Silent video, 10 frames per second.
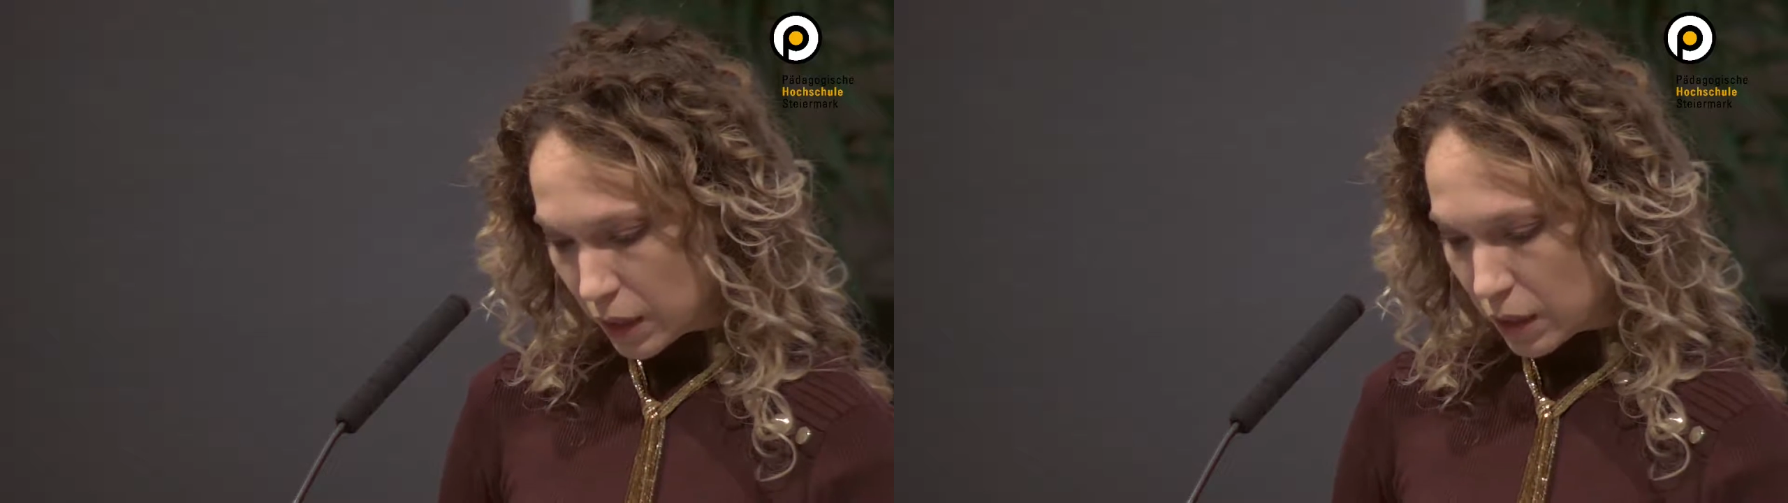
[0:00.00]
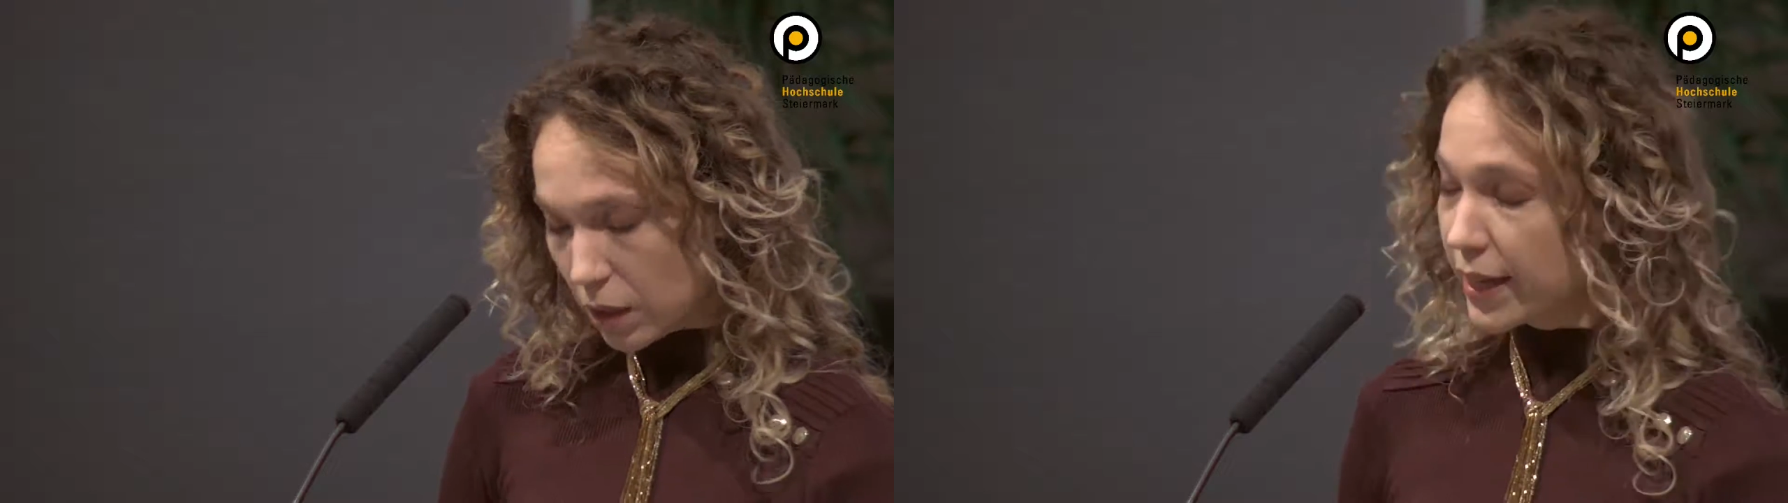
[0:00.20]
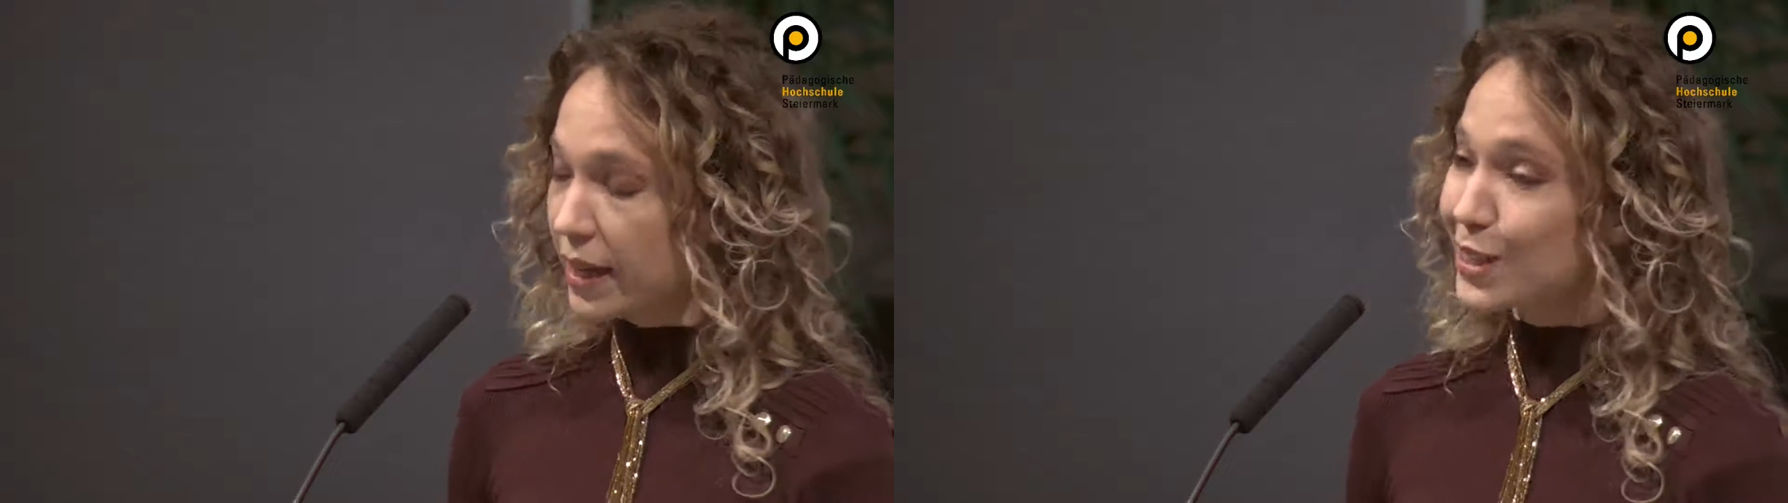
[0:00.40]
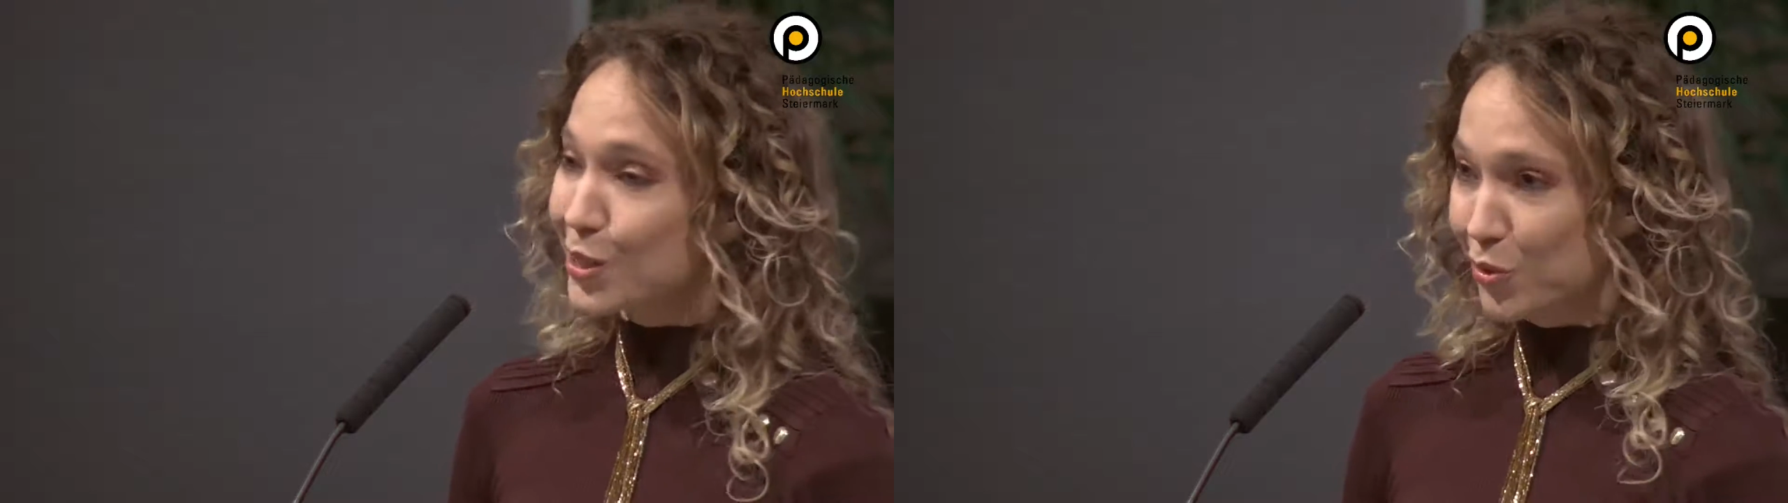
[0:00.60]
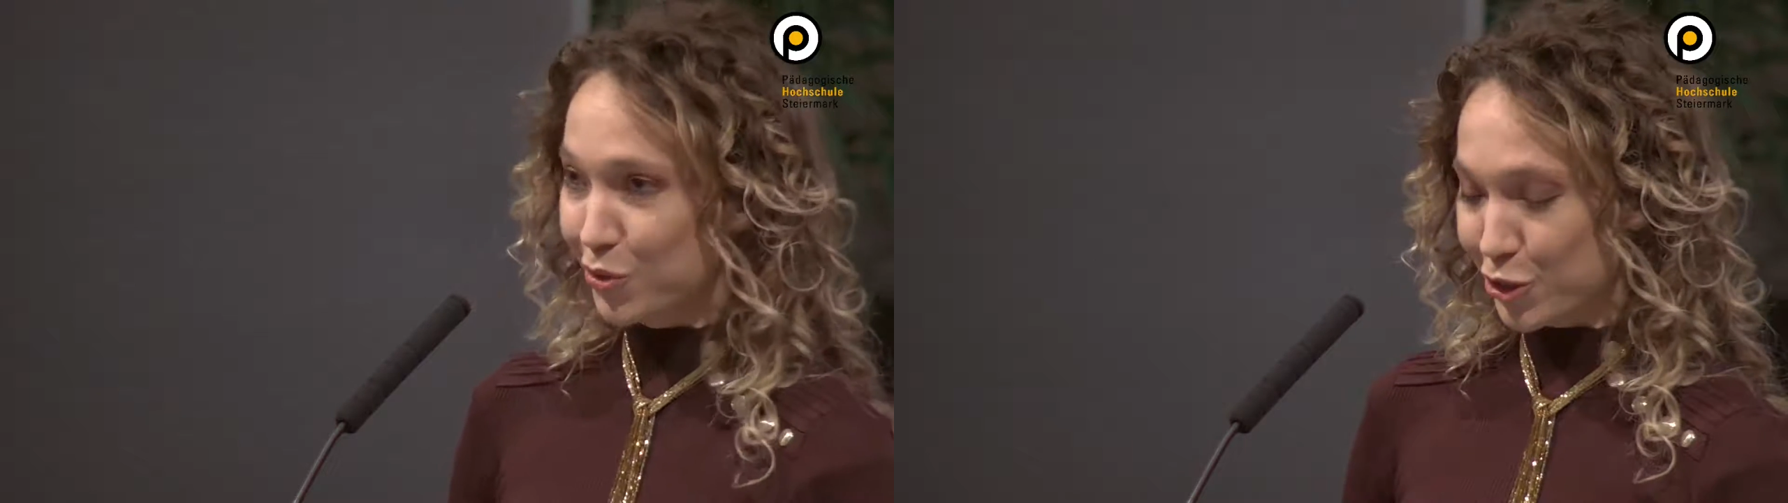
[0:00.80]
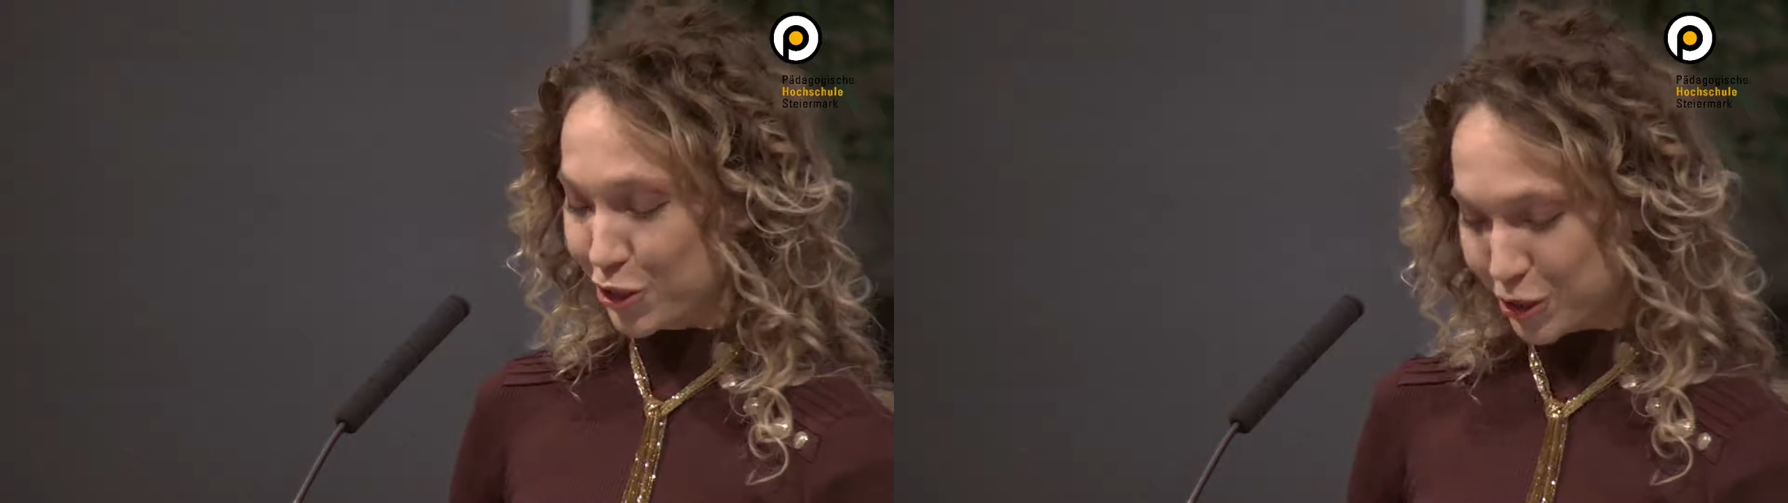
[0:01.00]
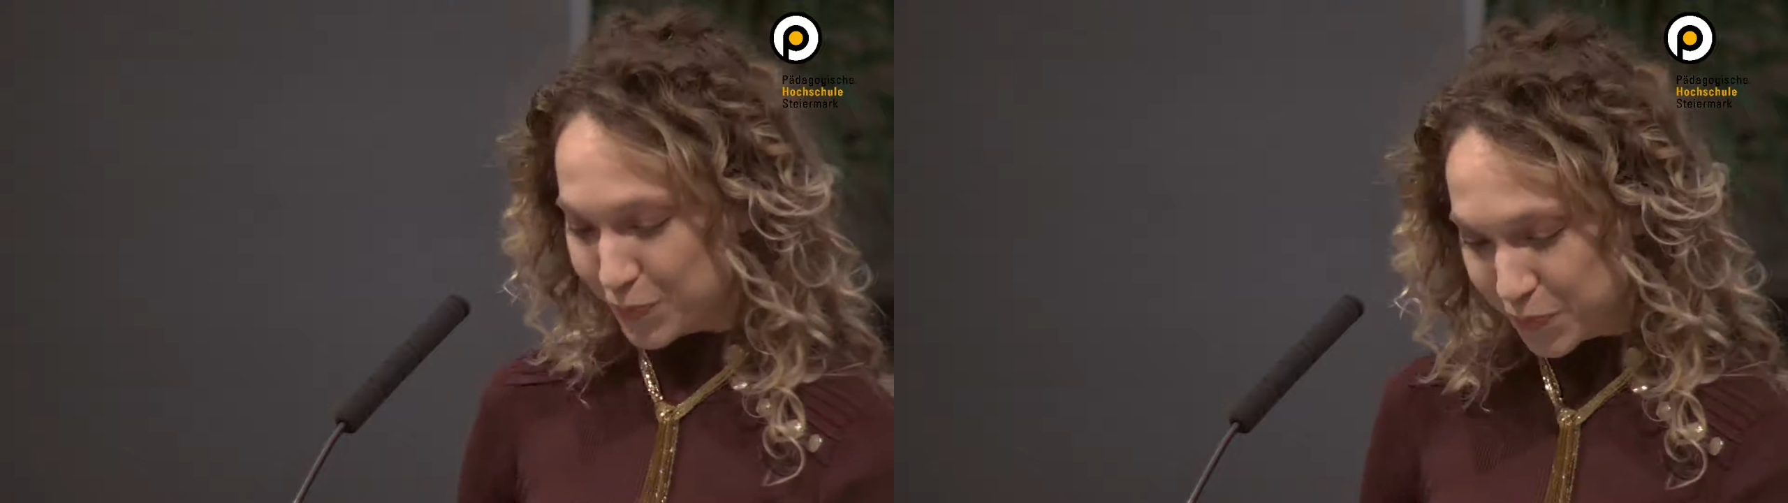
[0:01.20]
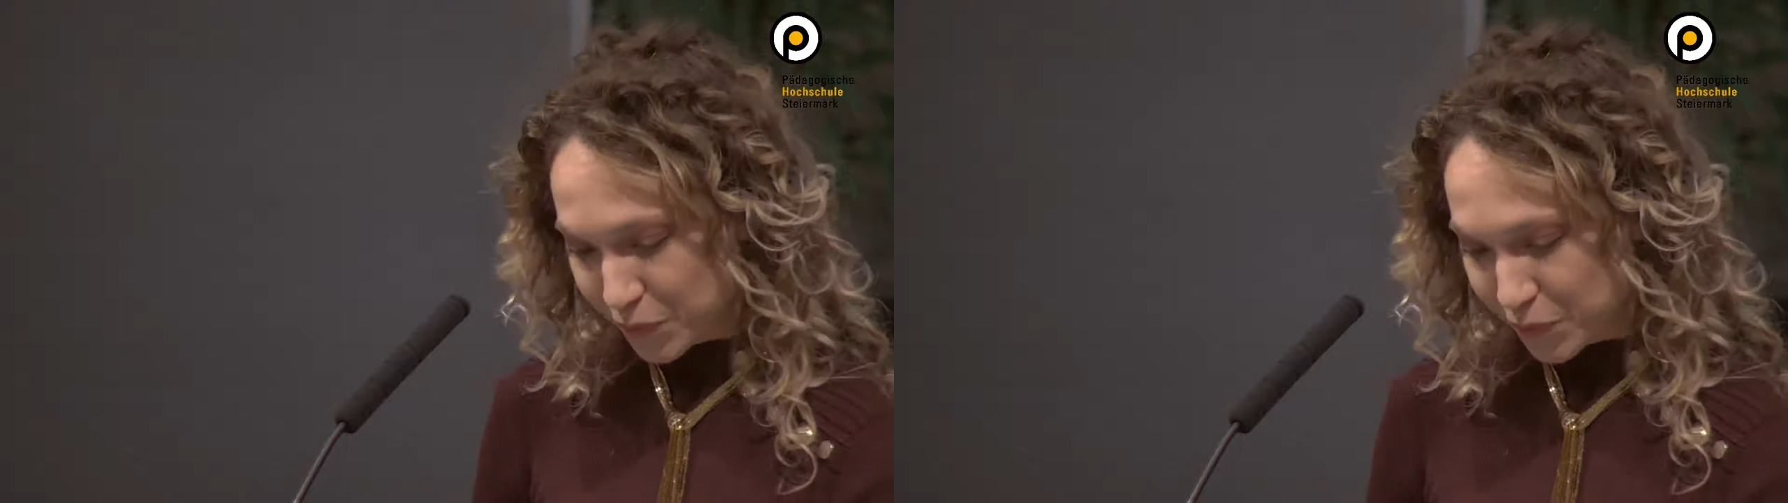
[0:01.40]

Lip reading: Okay, let's go further.